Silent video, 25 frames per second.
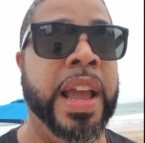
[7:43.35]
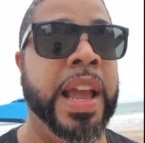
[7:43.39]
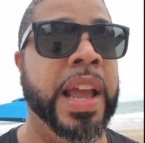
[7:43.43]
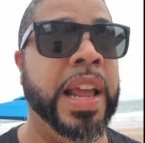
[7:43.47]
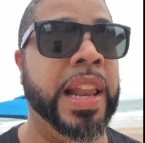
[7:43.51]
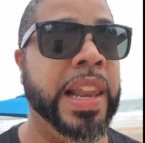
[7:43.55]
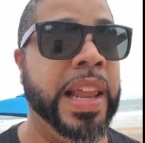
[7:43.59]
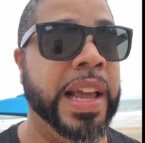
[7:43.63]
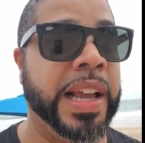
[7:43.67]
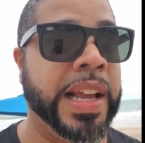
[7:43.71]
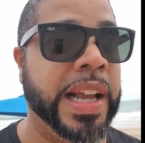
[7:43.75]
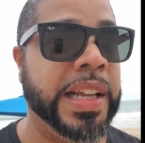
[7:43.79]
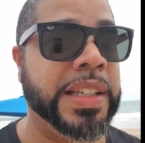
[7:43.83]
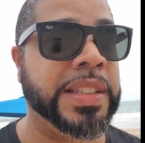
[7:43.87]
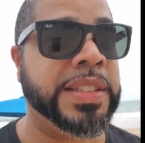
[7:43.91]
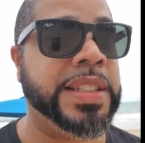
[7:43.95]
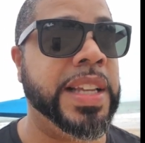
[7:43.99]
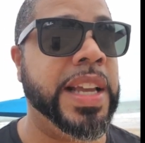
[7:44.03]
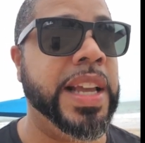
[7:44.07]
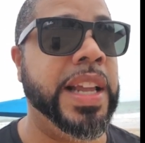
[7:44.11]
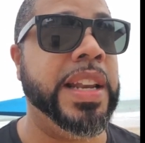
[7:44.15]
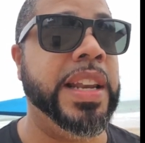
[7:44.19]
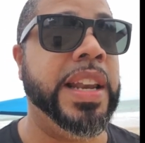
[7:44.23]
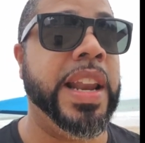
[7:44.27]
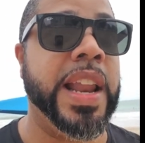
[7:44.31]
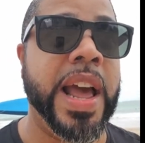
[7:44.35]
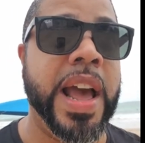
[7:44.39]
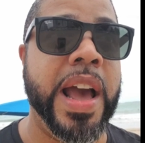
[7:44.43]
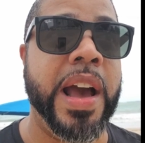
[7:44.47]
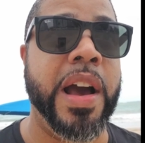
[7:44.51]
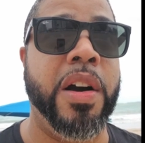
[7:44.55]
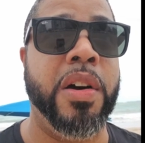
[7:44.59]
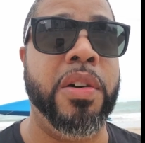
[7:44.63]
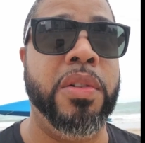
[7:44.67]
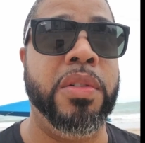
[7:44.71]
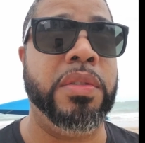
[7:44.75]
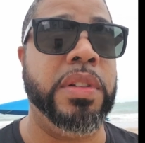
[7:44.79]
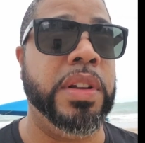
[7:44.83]
And like I said,
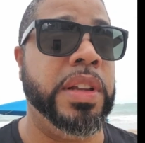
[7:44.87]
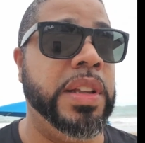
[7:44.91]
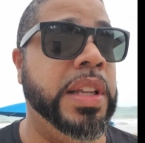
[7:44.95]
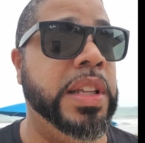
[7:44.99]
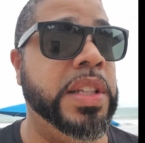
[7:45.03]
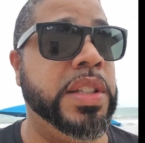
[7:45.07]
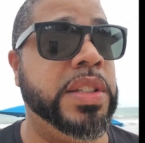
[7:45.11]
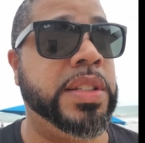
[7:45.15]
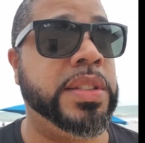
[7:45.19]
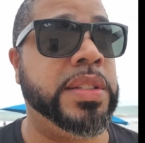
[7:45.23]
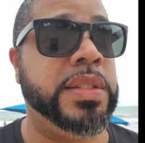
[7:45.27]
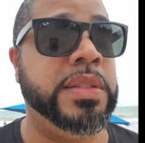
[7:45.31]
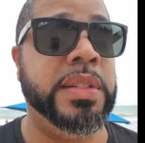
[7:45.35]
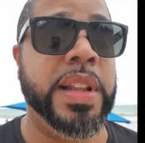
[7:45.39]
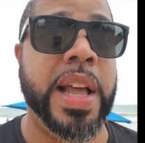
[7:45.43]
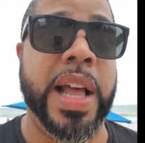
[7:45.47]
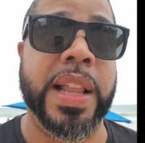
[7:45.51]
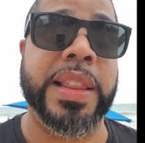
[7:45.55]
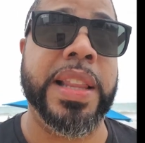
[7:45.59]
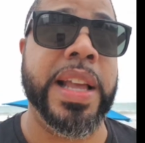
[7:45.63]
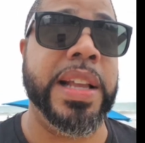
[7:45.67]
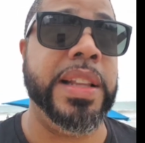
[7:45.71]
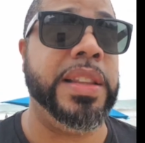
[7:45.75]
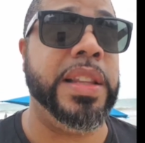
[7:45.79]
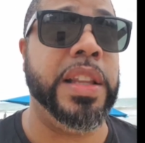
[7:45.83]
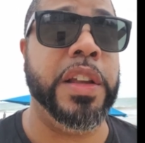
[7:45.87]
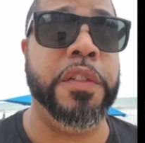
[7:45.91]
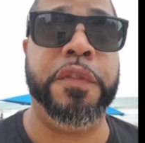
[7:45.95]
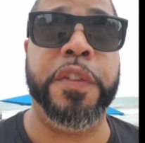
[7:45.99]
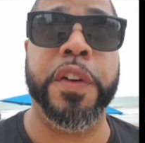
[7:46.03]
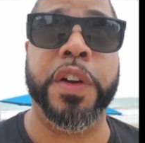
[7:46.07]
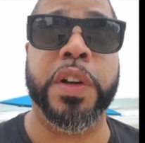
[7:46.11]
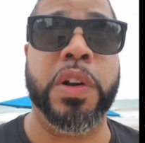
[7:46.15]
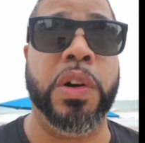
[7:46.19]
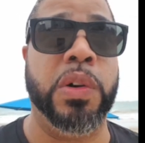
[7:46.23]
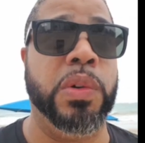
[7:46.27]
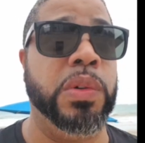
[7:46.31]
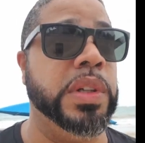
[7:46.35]
now it's not that
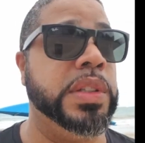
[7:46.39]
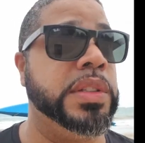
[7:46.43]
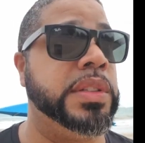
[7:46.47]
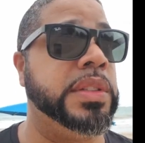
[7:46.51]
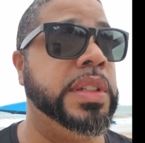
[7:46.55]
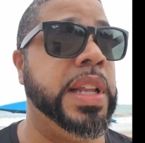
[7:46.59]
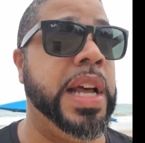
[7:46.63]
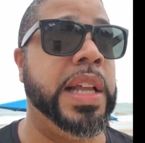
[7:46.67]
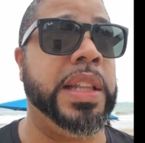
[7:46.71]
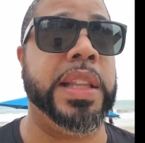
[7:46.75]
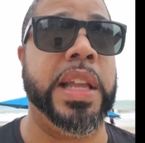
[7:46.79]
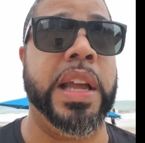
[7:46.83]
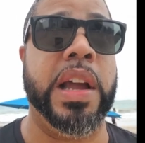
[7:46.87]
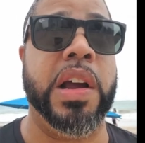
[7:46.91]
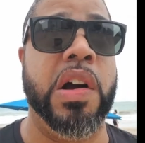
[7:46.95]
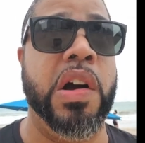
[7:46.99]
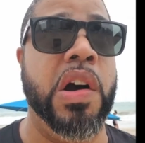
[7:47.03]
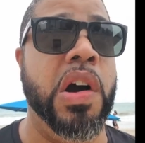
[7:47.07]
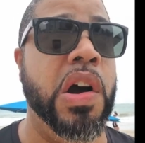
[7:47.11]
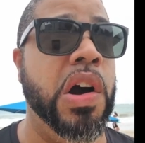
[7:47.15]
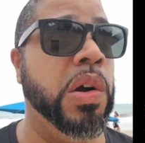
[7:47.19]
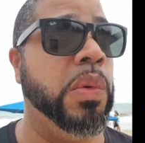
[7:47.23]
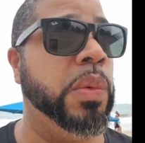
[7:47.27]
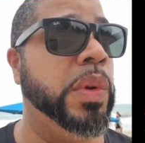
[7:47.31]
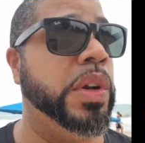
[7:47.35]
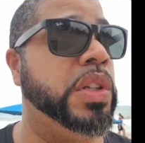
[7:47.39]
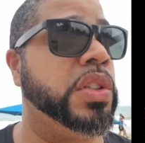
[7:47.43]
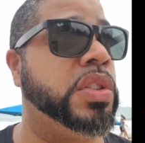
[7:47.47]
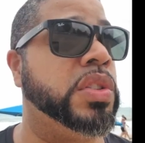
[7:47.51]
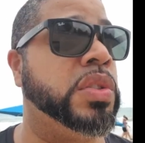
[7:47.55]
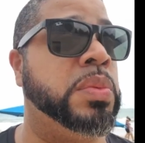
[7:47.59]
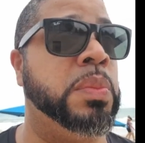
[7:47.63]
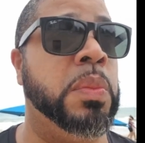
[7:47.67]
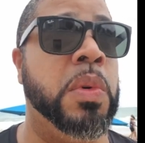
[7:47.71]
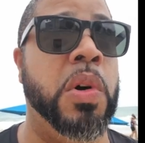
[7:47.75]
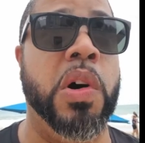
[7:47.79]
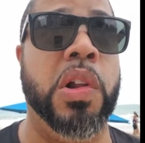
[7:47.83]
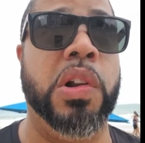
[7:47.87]
difficult. It's not that hard. With a
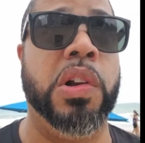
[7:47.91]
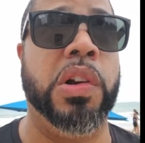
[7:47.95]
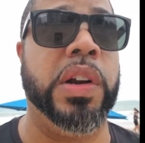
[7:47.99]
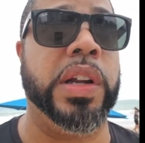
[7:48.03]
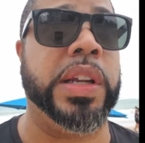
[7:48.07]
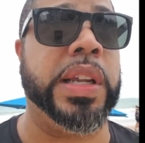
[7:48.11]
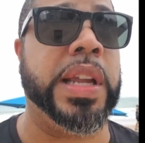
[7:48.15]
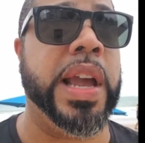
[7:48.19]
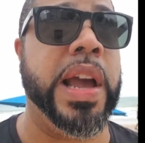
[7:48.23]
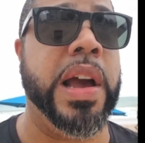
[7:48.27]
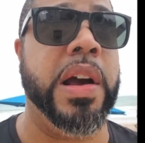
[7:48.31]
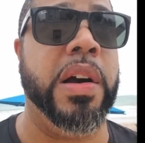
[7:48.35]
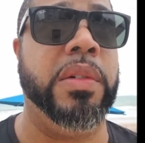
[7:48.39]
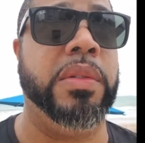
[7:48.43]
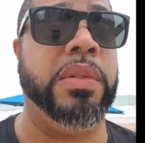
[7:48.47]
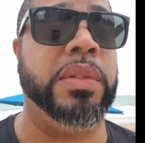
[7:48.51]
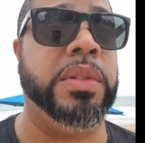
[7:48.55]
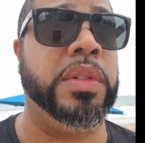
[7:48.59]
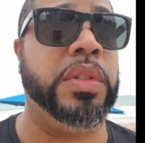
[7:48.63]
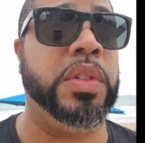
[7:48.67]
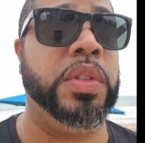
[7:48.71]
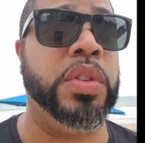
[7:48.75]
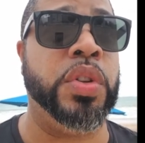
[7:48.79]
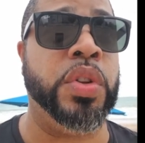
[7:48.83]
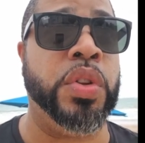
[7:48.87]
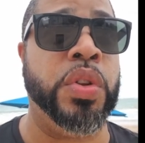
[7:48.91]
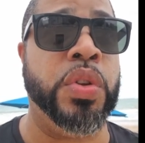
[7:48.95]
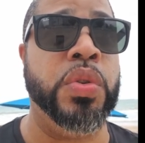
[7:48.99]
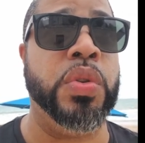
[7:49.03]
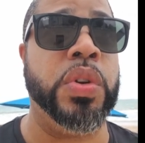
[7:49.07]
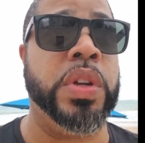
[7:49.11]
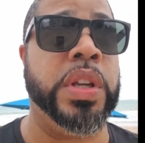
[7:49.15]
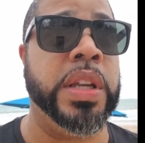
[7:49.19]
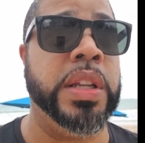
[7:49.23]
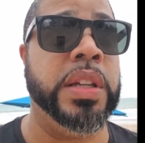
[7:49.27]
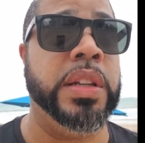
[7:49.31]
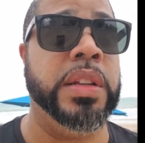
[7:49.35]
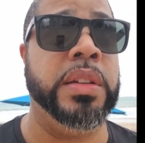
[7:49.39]
smaller account,
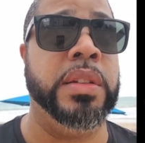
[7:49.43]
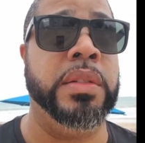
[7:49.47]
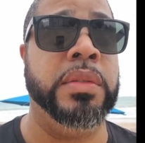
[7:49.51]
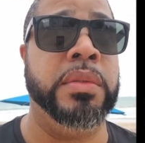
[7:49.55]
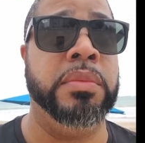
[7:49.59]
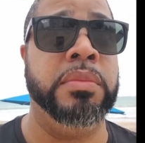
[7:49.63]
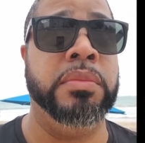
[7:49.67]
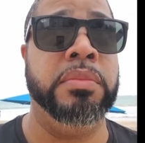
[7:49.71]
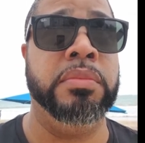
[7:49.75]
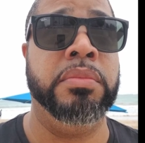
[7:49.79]
you can